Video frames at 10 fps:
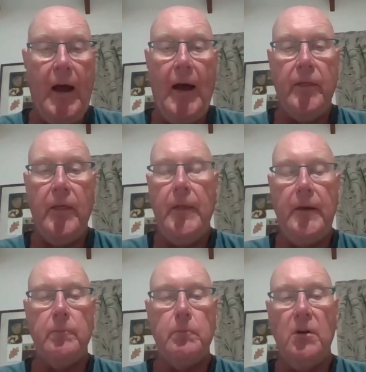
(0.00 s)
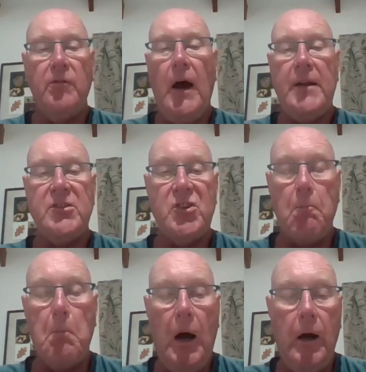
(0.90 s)
other than provide
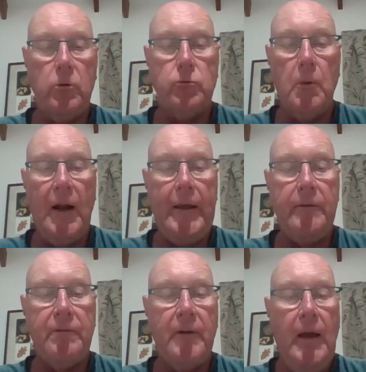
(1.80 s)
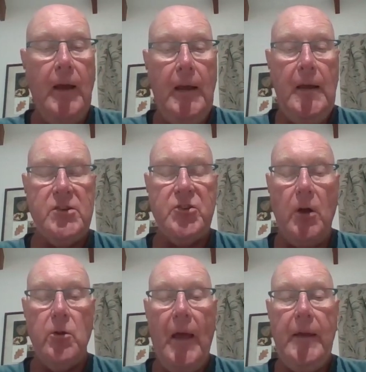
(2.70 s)
some mild relief.
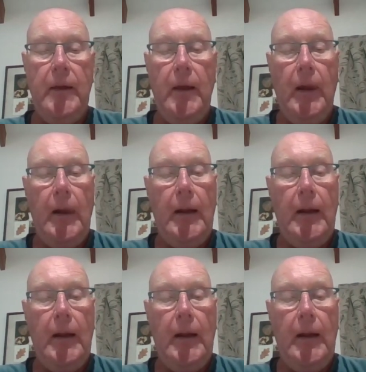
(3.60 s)
So they